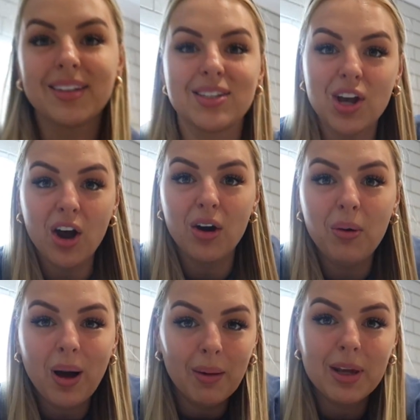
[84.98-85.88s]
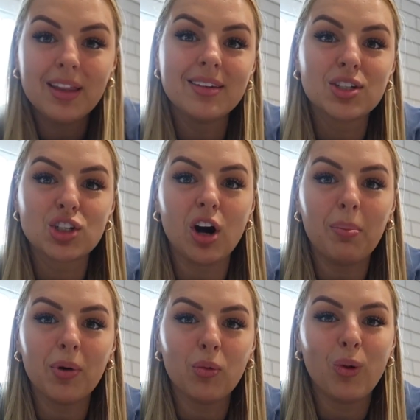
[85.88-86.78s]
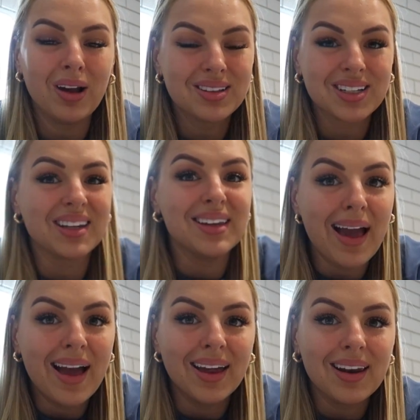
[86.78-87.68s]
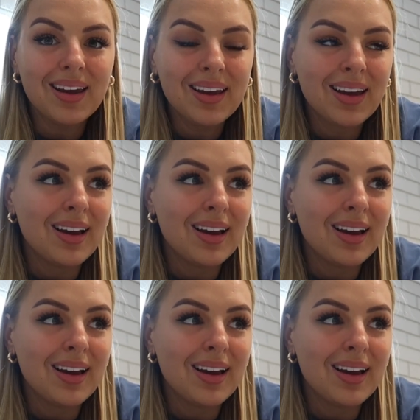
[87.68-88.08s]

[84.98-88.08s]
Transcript: So I'm in the shop once again.